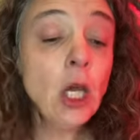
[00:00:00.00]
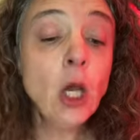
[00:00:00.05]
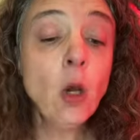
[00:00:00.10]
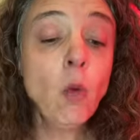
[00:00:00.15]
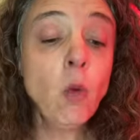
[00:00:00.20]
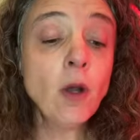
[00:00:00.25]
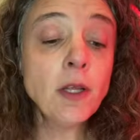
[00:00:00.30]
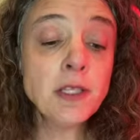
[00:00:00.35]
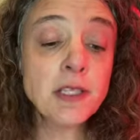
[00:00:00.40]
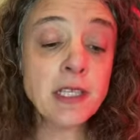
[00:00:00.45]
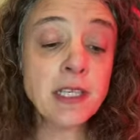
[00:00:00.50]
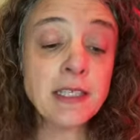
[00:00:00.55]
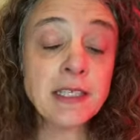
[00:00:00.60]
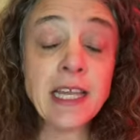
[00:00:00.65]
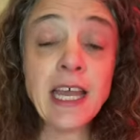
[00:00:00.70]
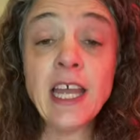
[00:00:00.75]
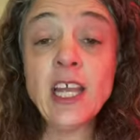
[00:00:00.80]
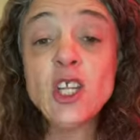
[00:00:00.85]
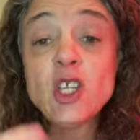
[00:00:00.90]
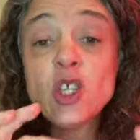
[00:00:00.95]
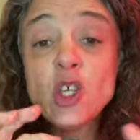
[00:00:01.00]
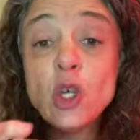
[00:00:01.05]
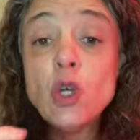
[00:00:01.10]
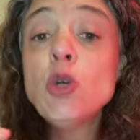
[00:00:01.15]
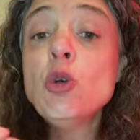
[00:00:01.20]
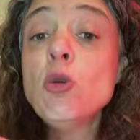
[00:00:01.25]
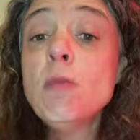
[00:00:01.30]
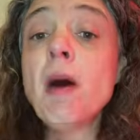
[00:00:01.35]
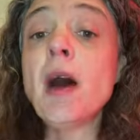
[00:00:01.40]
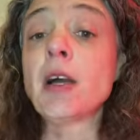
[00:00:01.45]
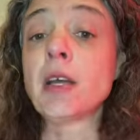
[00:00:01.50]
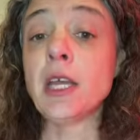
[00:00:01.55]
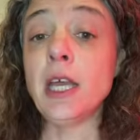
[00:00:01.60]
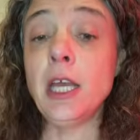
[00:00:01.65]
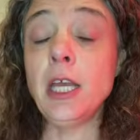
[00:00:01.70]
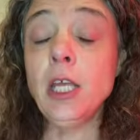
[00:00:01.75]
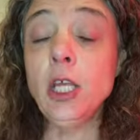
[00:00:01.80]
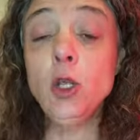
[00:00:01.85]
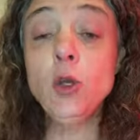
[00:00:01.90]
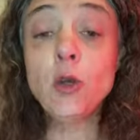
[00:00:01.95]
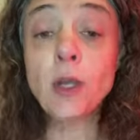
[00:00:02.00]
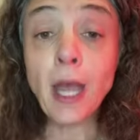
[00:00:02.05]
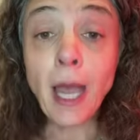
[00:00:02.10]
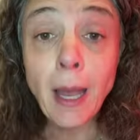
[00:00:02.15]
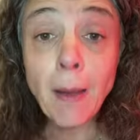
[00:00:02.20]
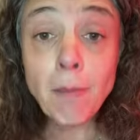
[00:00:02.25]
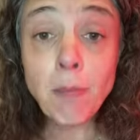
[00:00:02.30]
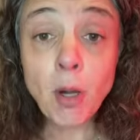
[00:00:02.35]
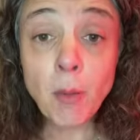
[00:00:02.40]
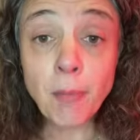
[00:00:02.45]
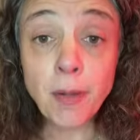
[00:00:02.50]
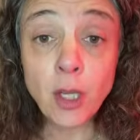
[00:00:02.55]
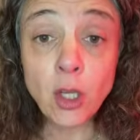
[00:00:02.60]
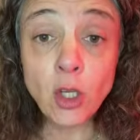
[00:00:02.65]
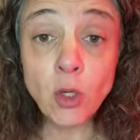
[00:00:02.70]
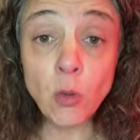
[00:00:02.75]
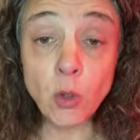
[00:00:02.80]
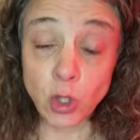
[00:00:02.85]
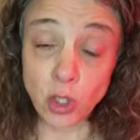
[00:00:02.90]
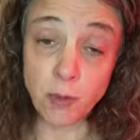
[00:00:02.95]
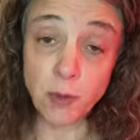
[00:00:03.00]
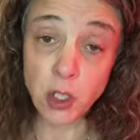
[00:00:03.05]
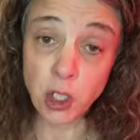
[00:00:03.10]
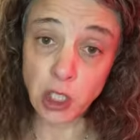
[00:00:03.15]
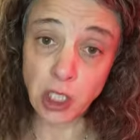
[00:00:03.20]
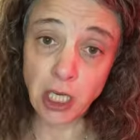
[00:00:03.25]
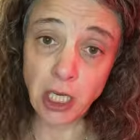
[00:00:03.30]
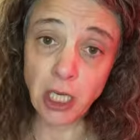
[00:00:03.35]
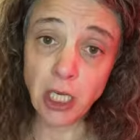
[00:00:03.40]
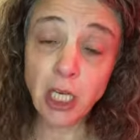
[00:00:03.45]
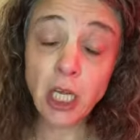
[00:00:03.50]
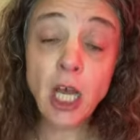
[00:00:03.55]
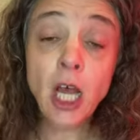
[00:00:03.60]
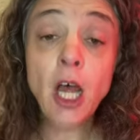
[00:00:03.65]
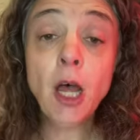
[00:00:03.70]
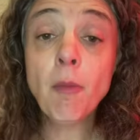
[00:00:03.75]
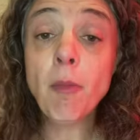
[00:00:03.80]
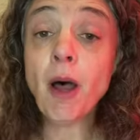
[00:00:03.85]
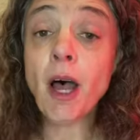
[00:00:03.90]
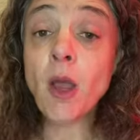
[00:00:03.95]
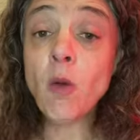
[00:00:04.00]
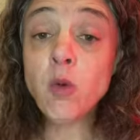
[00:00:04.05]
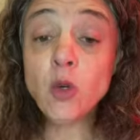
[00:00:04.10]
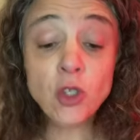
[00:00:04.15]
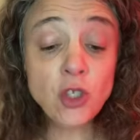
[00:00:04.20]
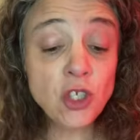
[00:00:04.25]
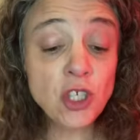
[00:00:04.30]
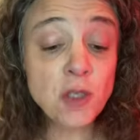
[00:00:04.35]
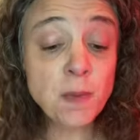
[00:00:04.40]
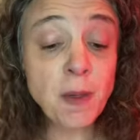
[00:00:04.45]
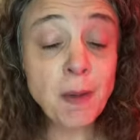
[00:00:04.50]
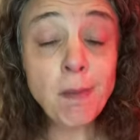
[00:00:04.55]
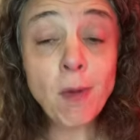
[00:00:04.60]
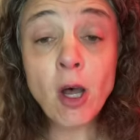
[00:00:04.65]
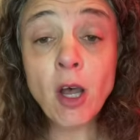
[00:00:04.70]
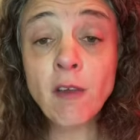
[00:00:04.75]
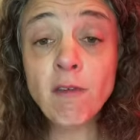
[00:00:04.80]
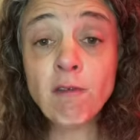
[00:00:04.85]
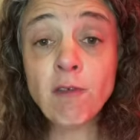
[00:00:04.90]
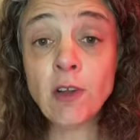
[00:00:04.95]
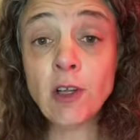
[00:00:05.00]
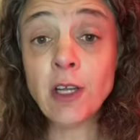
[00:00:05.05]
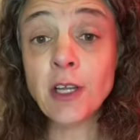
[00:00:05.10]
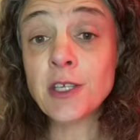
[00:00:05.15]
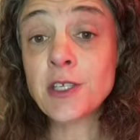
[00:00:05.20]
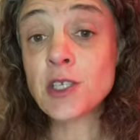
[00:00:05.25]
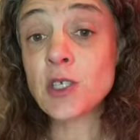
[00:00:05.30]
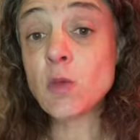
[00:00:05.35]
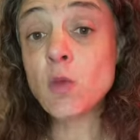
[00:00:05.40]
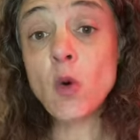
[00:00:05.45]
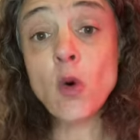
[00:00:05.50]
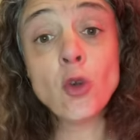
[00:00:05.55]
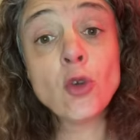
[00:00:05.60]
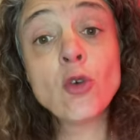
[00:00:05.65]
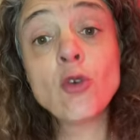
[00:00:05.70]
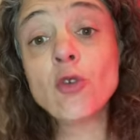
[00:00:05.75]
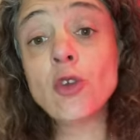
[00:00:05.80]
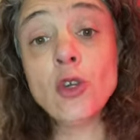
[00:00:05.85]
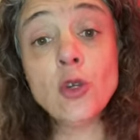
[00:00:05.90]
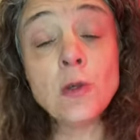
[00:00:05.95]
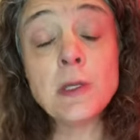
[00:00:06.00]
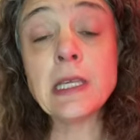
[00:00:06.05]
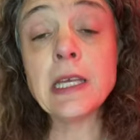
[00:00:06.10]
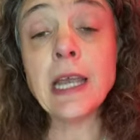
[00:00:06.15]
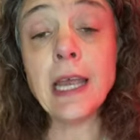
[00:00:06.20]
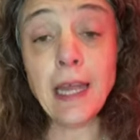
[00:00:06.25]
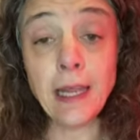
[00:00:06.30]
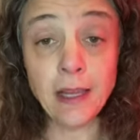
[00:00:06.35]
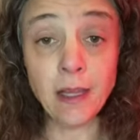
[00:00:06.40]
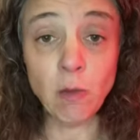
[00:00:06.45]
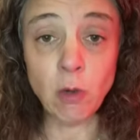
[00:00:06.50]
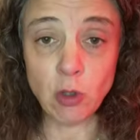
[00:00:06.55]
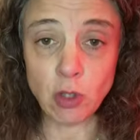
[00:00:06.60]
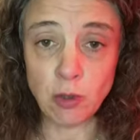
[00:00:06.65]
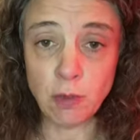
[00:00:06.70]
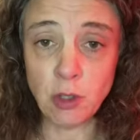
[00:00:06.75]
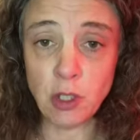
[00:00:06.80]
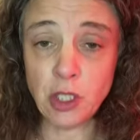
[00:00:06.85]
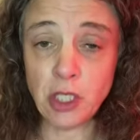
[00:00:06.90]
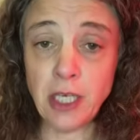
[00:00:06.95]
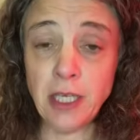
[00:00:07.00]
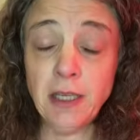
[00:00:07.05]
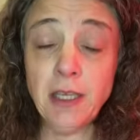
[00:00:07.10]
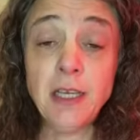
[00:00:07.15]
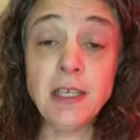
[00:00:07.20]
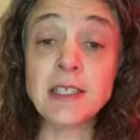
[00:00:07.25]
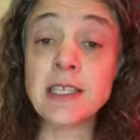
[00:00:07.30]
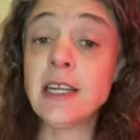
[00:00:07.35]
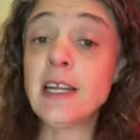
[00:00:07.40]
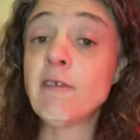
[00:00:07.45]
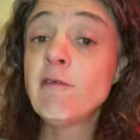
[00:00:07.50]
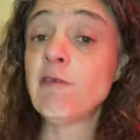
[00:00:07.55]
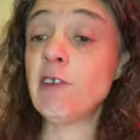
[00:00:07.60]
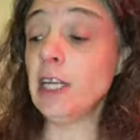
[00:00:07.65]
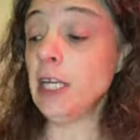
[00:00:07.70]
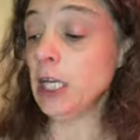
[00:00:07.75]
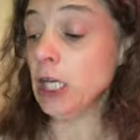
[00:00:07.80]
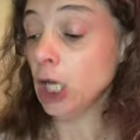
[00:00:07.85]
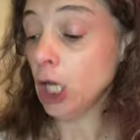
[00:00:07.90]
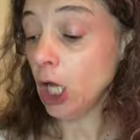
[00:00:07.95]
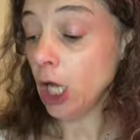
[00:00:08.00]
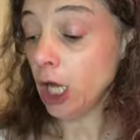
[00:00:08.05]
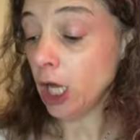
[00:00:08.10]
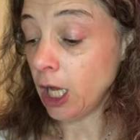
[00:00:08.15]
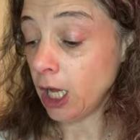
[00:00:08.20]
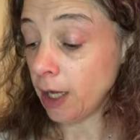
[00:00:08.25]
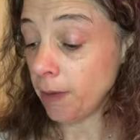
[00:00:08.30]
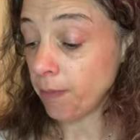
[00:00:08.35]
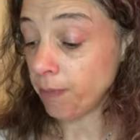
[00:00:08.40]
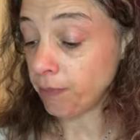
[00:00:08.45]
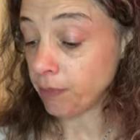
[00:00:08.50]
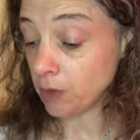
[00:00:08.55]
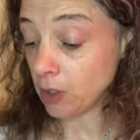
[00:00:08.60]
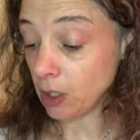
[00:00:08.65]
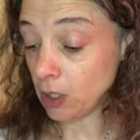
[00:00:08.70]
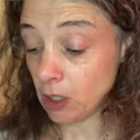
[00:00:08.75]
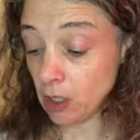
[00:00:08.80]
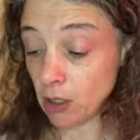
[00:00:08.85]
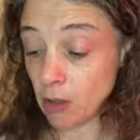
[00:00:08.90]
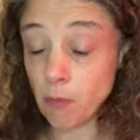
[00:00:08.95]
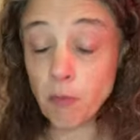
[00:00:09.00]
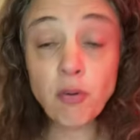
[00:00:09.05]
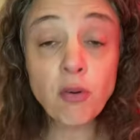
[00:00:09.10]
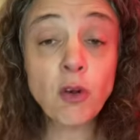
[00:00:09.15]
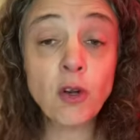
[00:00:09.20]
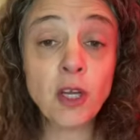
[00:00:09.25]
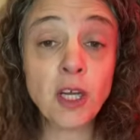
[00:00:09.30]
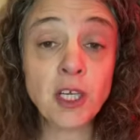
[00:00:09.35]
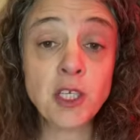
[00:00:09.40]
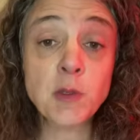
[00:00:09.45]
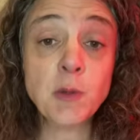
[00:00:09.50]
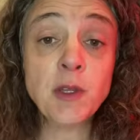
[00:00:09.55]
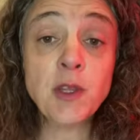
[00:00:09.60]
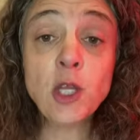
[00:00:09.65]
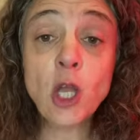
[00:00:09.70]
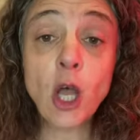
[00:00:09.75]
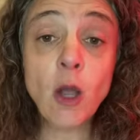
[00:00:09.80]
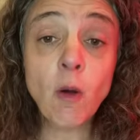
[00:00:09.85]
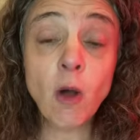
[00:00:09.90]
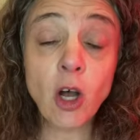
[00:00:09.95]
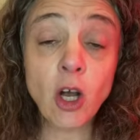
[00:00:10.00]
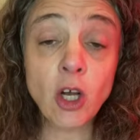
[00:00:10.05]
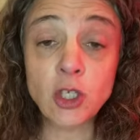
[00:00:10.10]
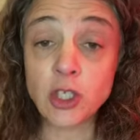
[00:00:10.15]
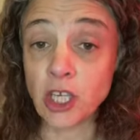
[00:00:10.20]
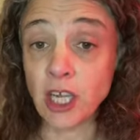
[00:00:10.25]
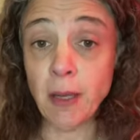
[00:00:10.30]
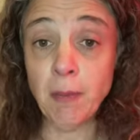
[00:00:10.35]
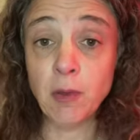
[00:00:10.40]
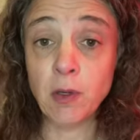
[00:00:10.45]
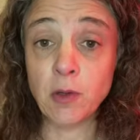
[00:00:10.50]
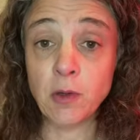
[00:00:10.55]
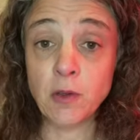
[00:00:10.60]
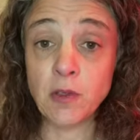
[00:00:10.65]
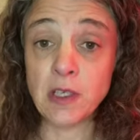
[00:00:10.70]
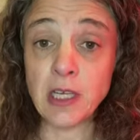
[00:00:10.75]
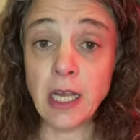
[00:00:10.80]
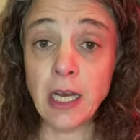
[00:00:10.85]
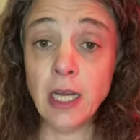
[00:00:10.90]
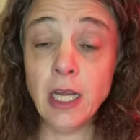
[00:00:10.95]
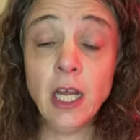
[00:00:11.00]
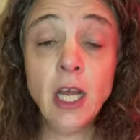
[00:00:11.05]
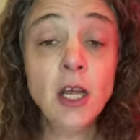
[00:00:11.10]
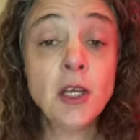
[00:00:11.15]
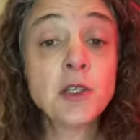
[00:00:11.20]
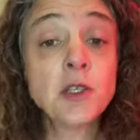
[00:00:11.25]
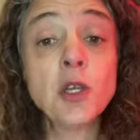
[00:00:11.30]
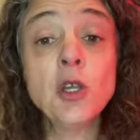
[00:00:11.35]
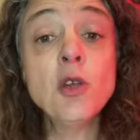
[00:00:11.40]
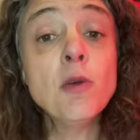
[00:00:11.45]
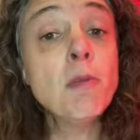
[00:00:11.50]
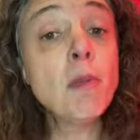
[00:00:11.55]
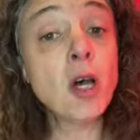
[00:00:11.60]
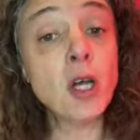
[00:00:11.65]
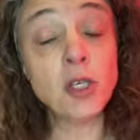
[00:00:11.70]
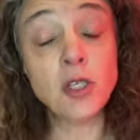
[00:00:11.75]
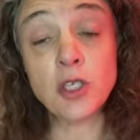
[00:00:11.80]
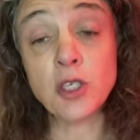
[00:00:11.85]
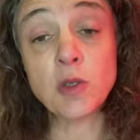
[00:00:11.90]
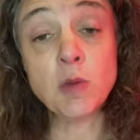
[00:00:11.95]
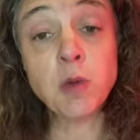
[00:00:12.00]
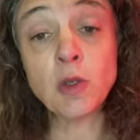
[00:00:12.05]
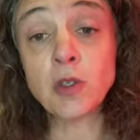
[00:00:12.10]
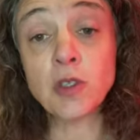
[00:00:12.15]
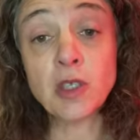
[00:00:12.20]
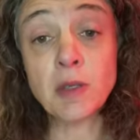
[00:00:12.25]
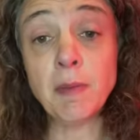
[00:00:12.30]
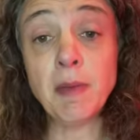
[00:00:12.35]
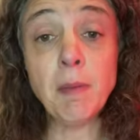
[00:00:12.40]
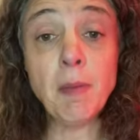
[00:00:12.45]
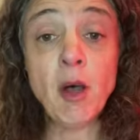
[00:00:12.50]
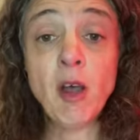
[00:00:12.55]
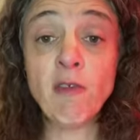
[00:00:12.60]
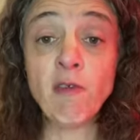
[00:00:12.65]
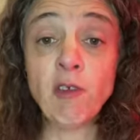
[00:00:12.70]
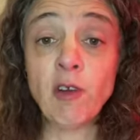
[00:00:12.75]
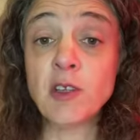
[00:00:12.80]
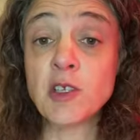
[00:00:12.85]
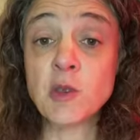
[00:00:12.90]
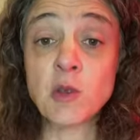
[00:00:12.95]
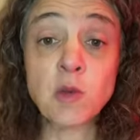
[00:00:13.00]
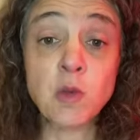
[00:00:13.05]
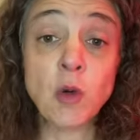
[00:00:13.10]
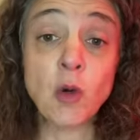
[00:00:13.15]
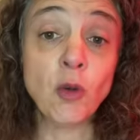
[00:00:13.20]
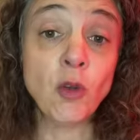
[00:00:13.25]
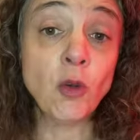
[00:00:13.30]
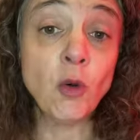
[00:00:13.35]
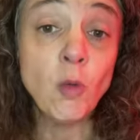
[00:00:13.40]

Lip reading: Once it's getting too mucky, you can pop it in your washing machine, but I would just be mindful as to what you're using in the washing machine. These are lovely products with no harsh chemicals in, so you might just want to be mindful as to what you're